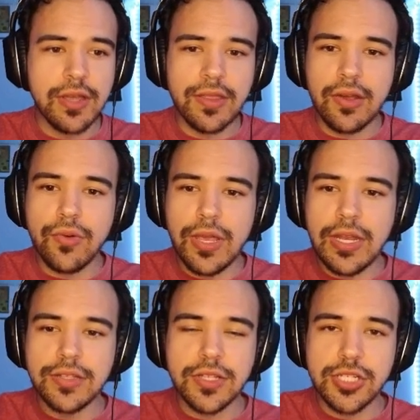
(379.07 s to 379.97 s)
the green
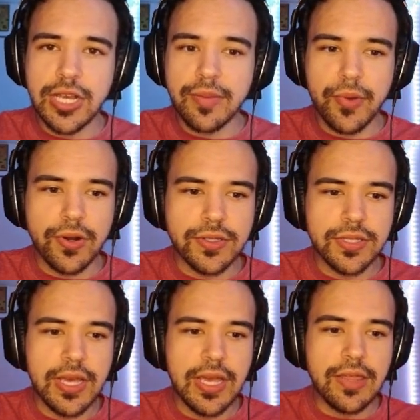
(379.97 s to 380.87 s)
is the check marks,
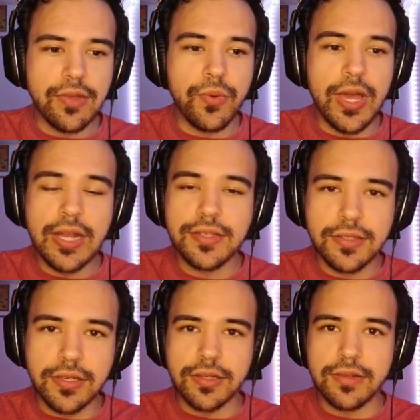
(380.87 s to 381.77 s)
and the red is
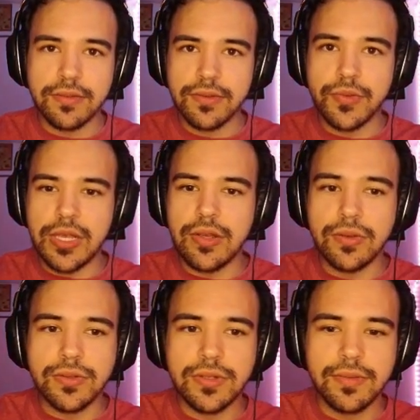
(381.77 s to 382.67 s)
the
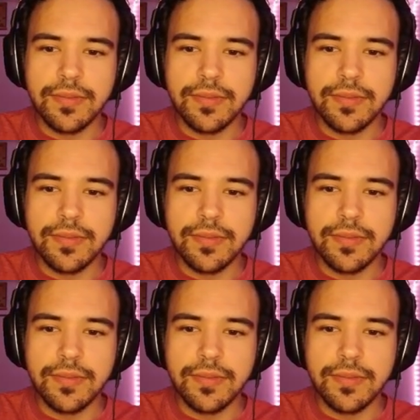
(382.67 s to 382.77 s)
redos.